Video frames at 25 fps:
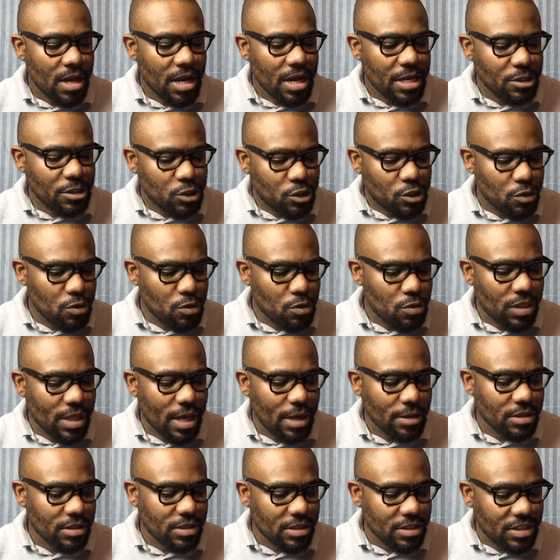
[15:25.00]
In
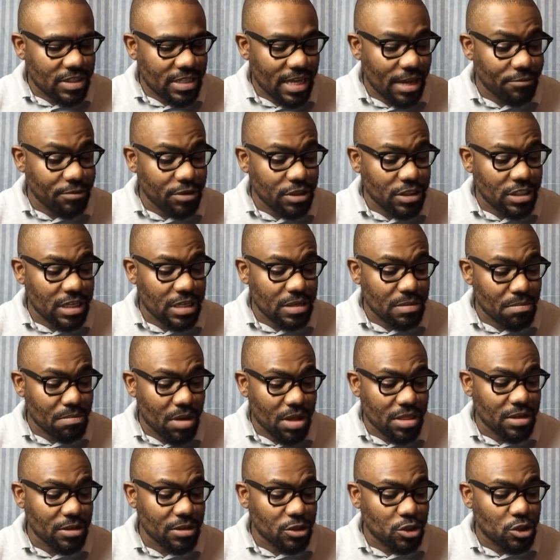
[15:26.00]
2017,
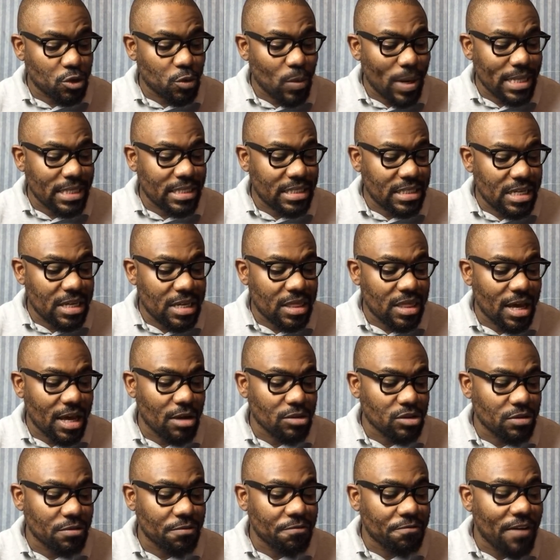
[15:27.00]
more than
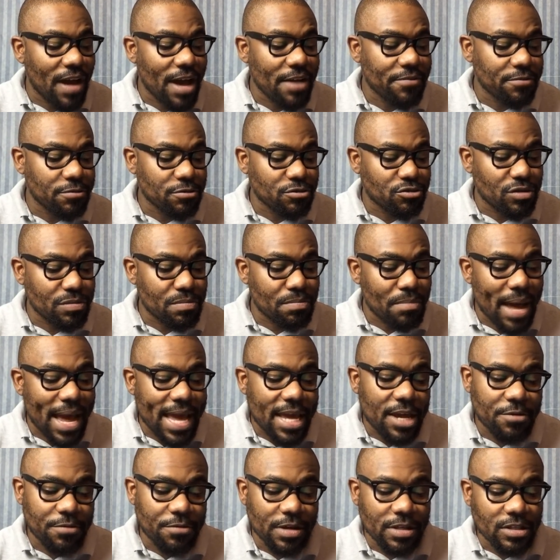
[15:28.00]
20,500
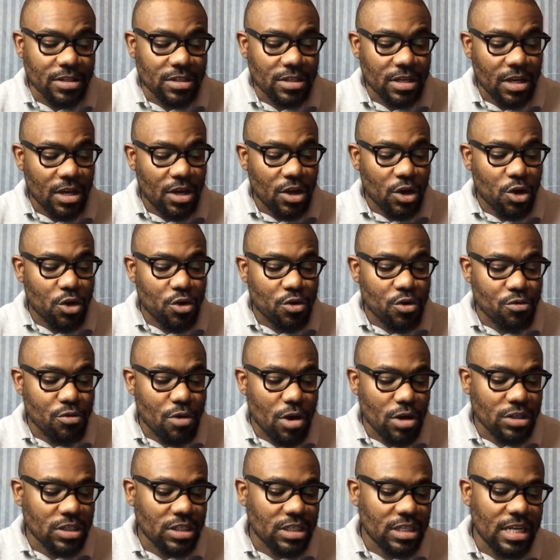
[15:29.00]
migrants
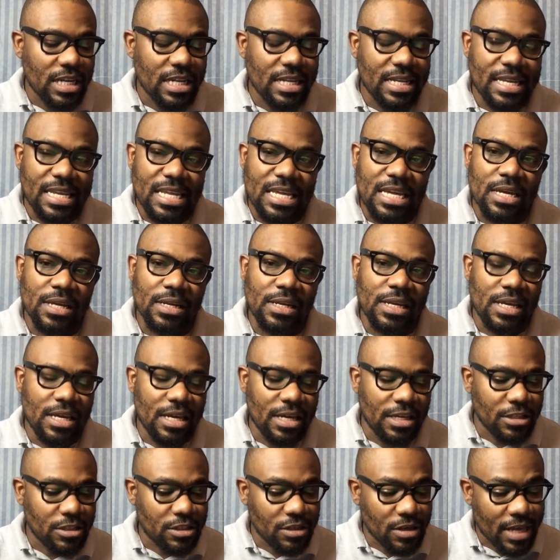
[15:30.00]
crossed illegally
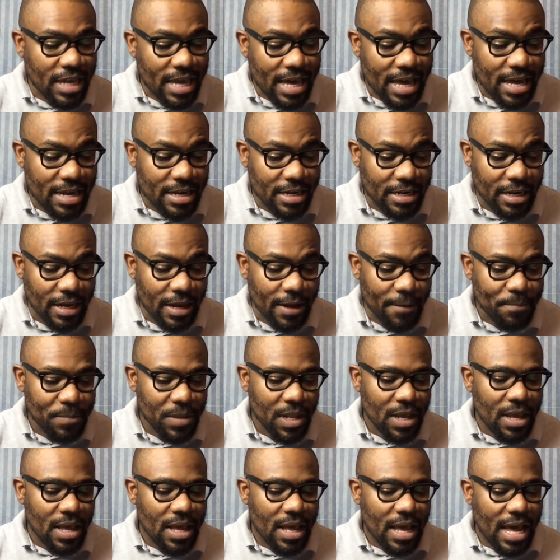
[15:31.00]
into Canada
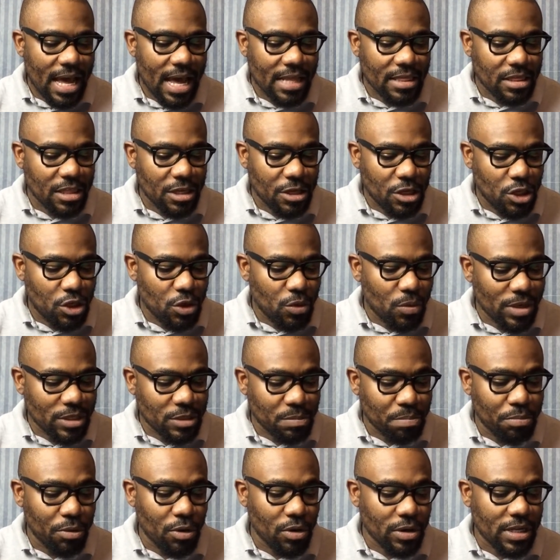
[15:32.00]
at the
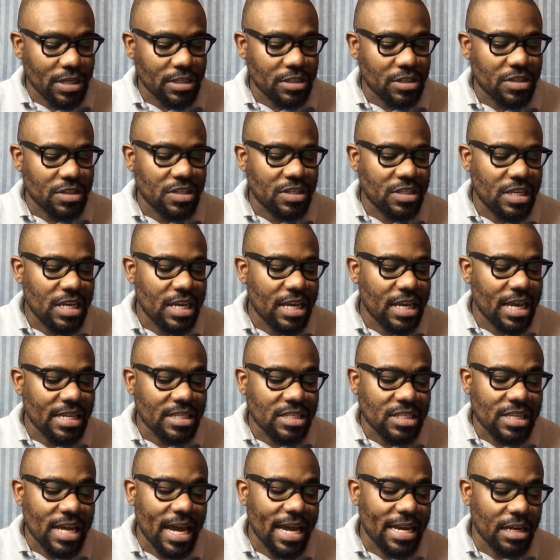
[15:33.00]
US border to seek
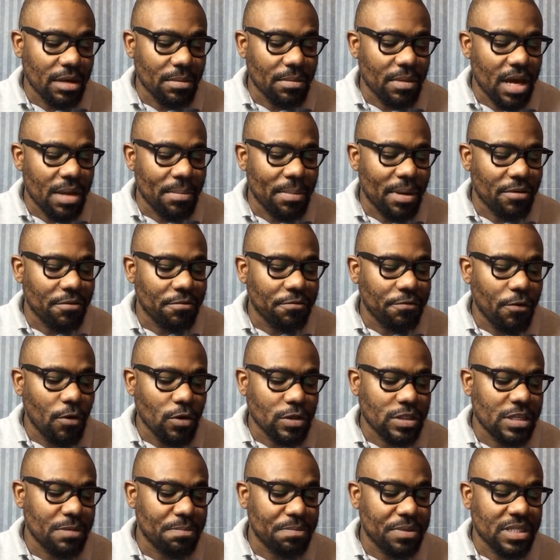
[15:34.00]
asylum, about
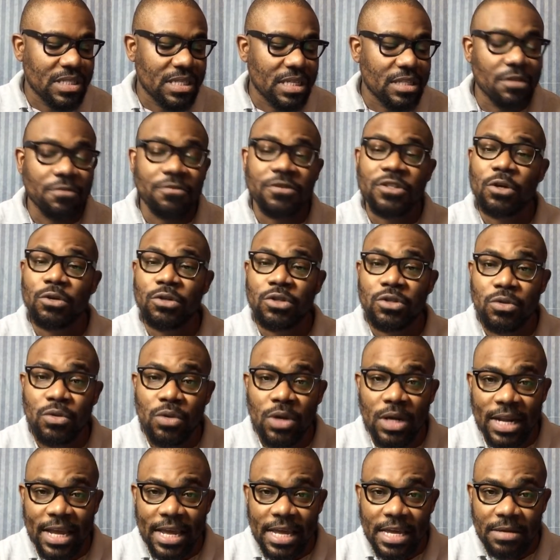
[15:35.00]
40% of total
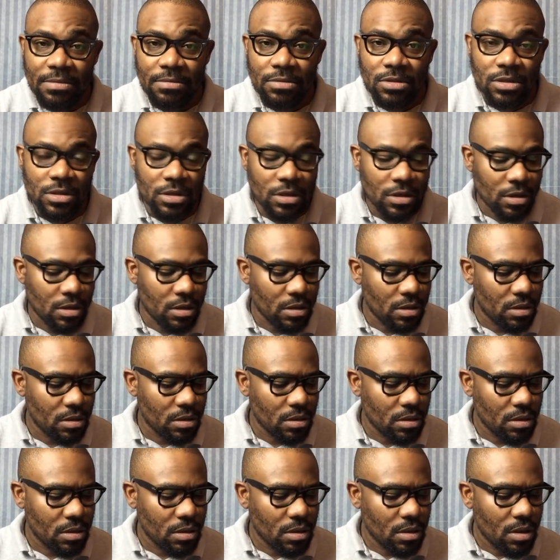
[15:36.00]
claims.
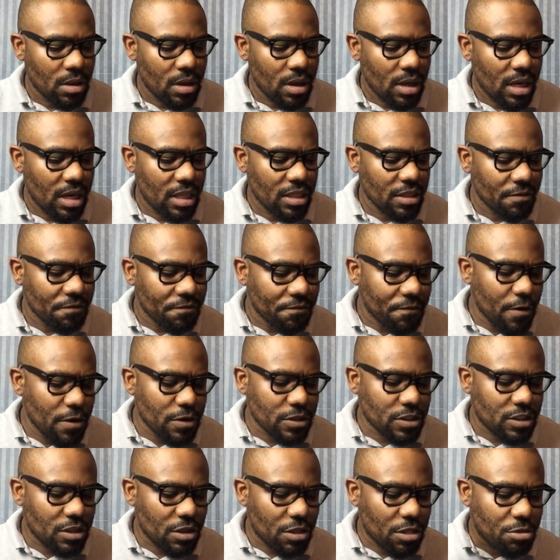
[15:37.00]
In the
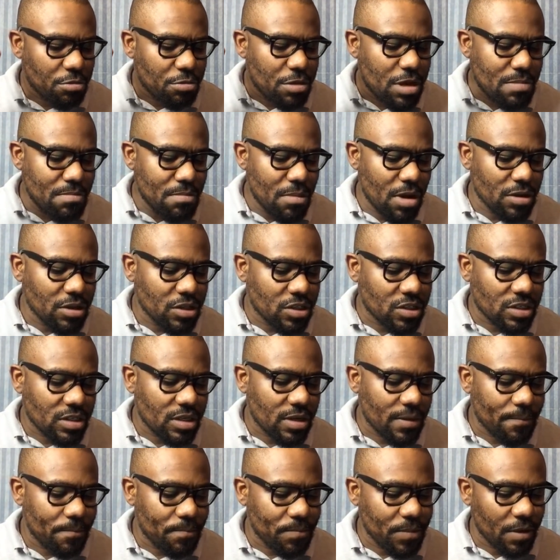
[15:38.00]
first 3 months
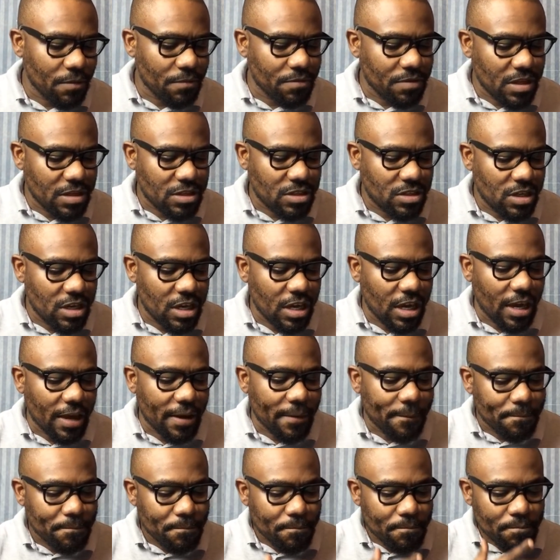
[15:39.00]
of this
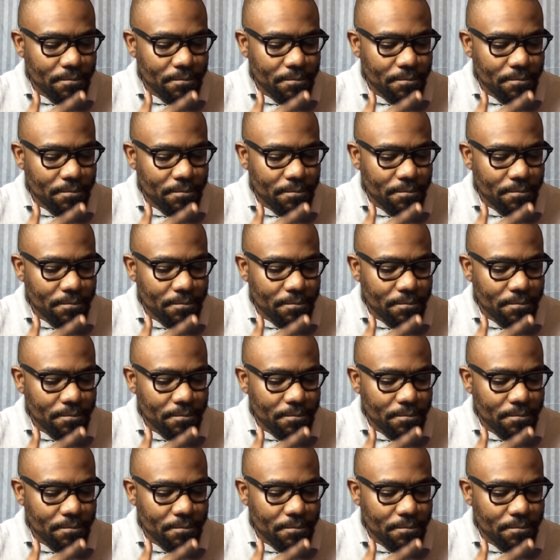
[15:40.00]
year,